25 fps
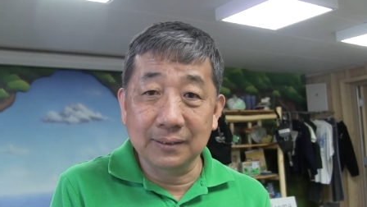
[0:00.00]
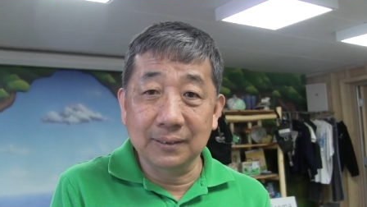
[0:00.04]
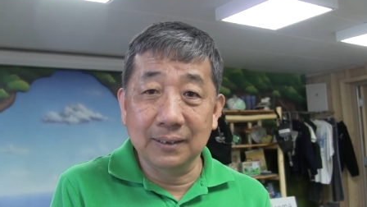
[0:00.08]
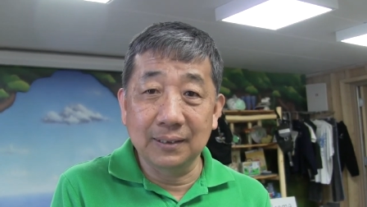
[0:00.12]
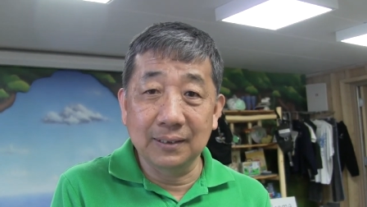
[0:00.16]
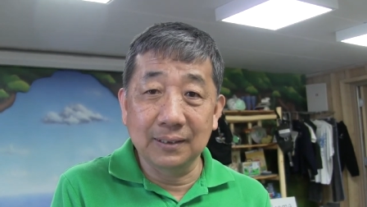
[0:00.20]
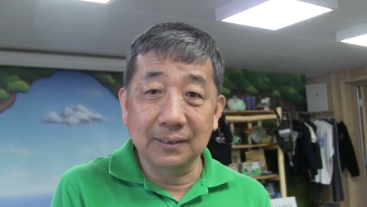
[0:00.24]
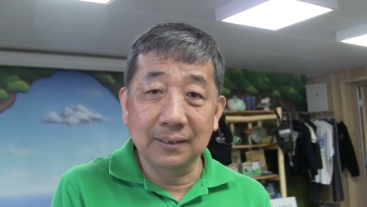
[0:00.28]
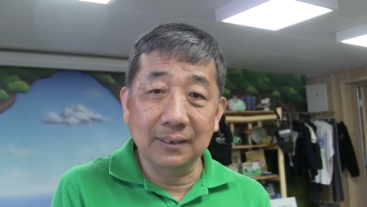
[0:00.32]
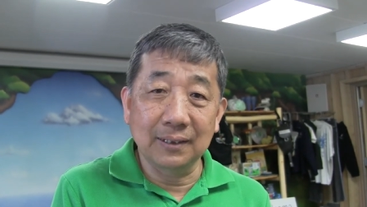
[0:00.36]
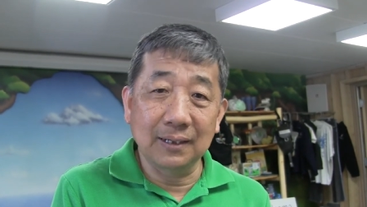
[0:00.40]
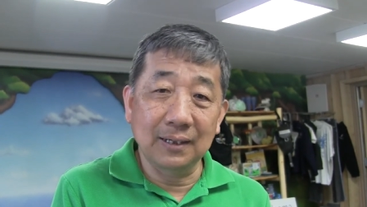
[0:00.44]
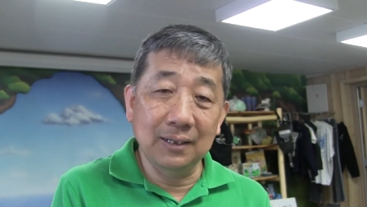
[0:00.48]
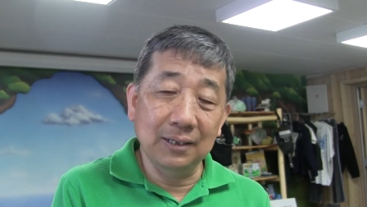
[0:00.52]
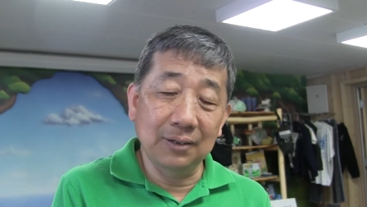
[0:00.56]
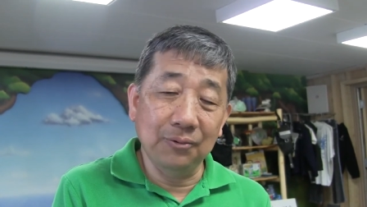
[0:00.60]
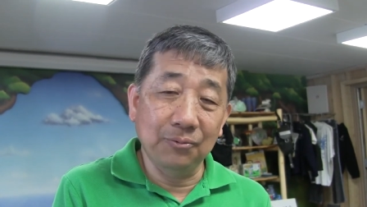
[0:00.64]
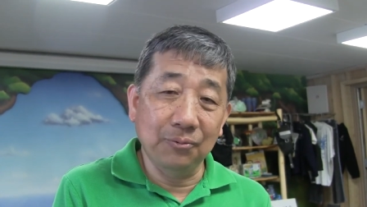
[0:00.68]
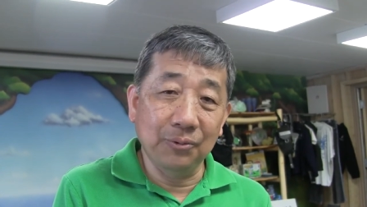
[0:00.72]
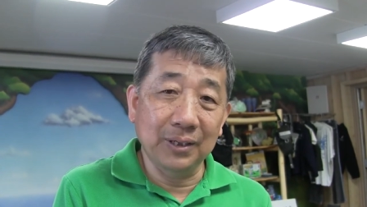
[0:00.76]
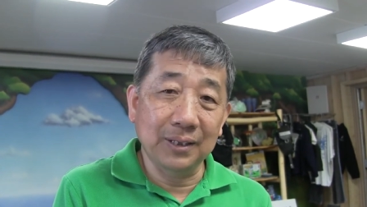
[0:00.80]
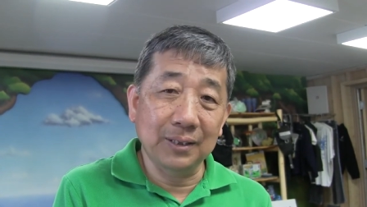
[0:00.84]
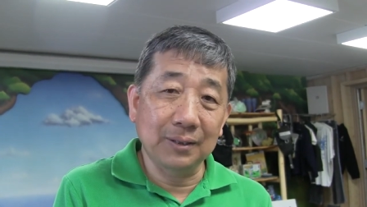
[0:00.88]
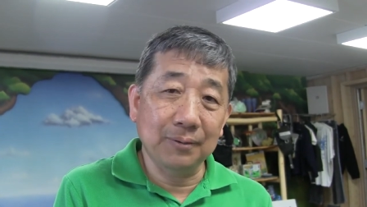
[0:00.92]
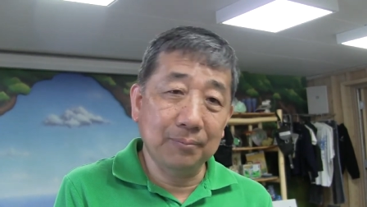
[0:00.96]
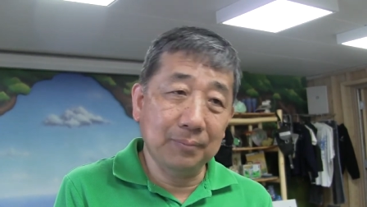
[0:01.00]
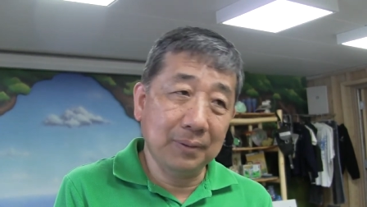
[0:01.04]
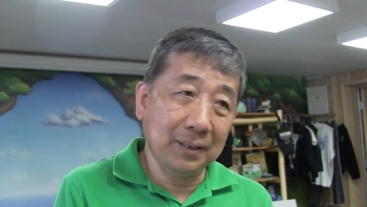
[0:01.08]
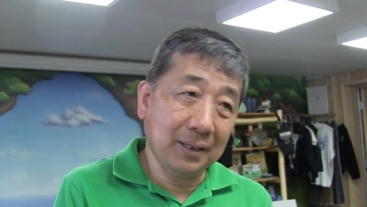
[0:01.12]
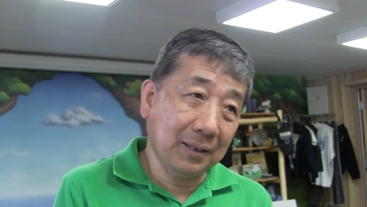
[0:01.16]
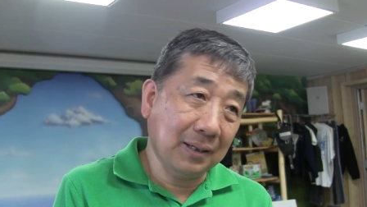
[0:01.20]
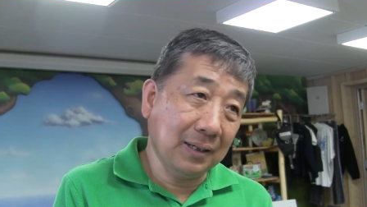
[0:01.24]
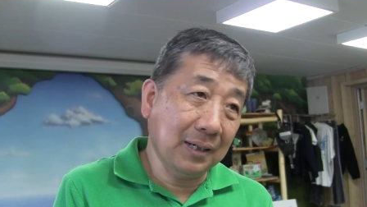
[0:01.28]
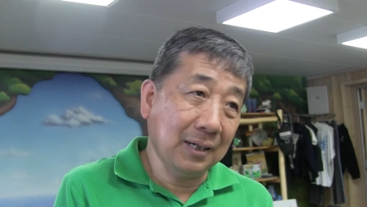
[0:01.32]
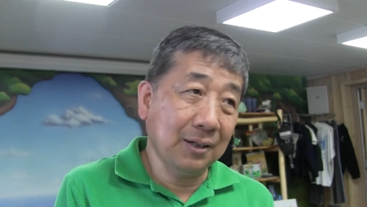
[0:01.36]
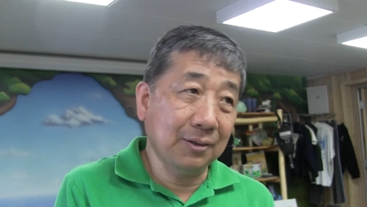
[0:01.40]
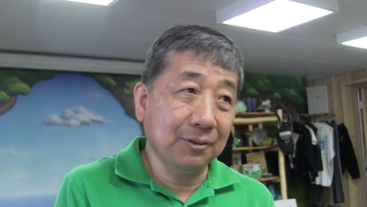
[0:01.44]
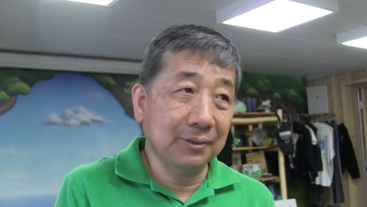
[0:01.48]
and I went back
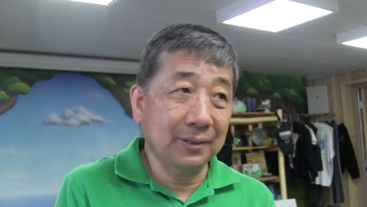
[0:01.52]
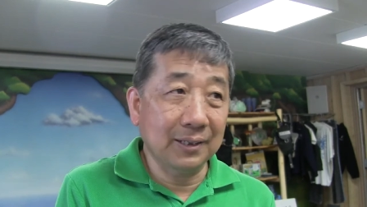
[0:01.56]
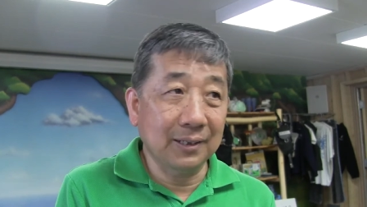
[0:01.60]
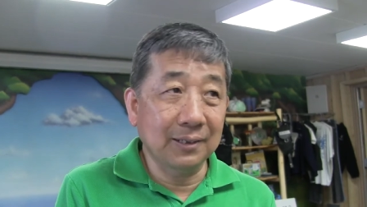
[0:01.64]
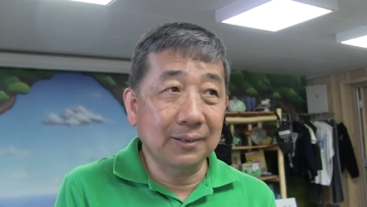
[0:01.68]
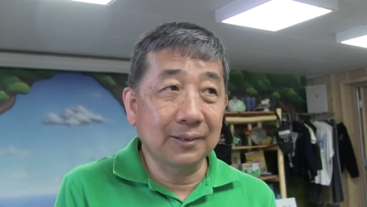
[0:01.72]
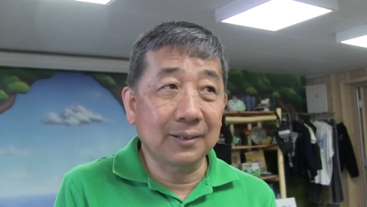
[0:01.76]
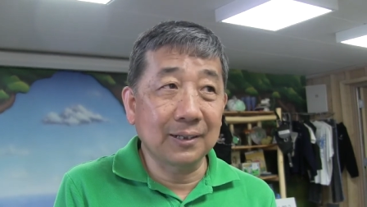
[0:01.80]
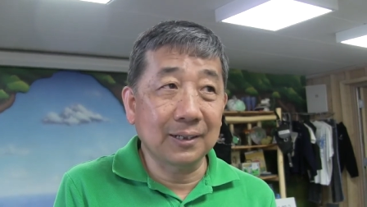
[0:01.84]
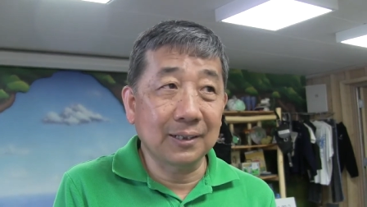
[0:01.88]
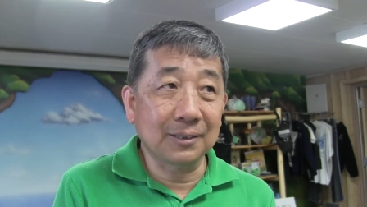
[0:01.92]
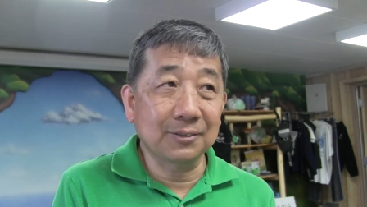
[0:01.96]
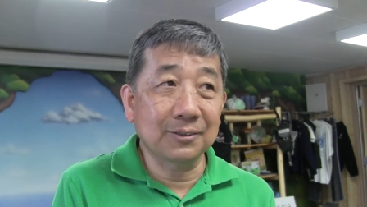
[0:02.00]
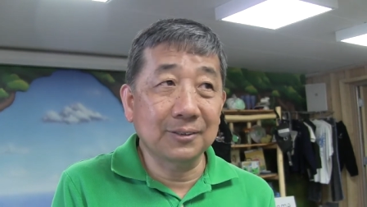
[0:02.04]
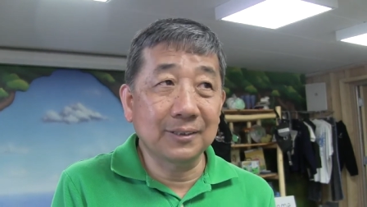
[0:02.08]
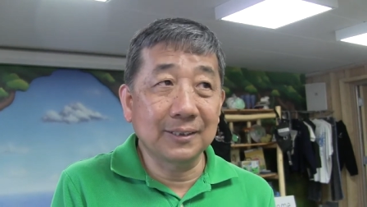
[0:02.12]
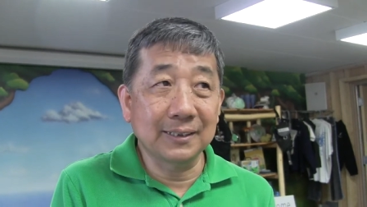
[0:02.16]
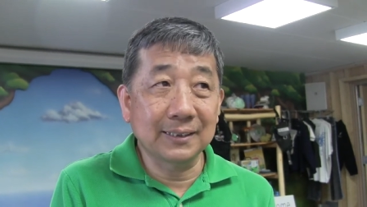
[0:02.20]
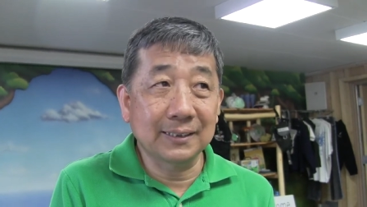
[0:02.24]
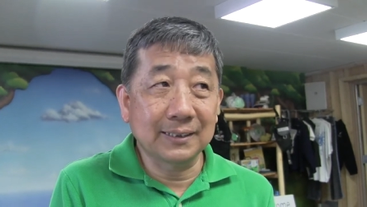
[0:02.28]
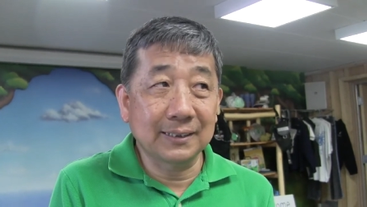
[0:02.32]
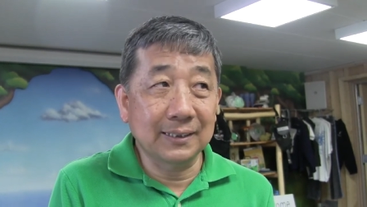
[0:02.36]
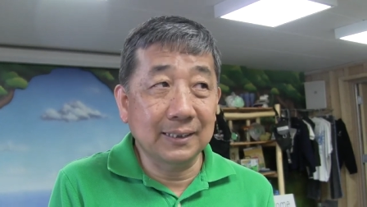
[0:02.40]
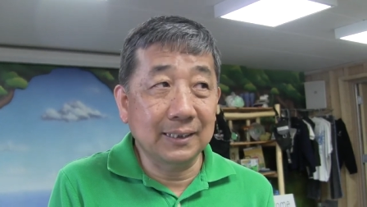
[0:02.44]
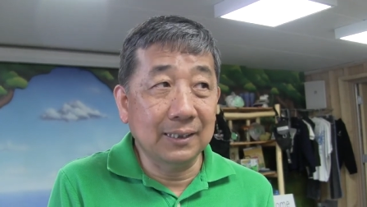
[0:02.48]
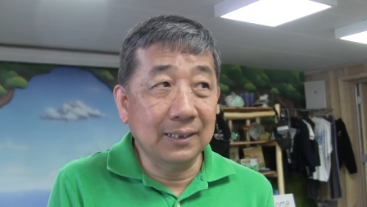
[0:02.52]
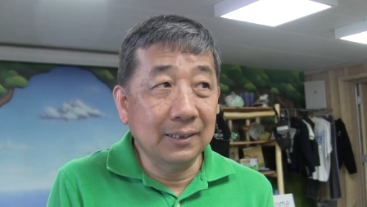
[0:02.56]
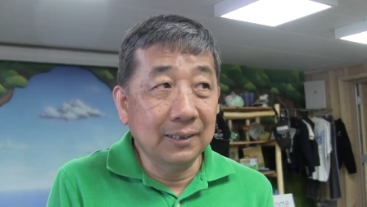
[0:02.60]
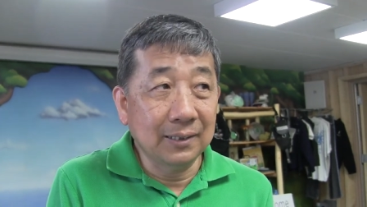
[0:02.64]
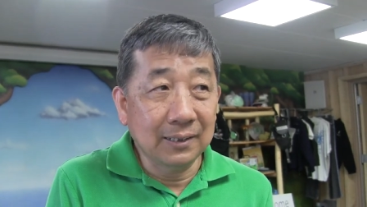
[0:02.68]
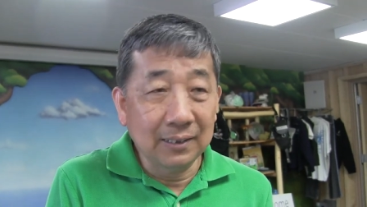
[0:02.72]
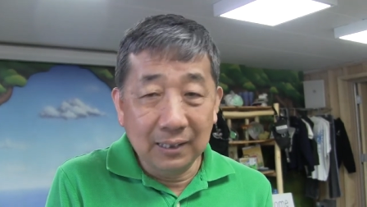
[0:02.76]
out and actually see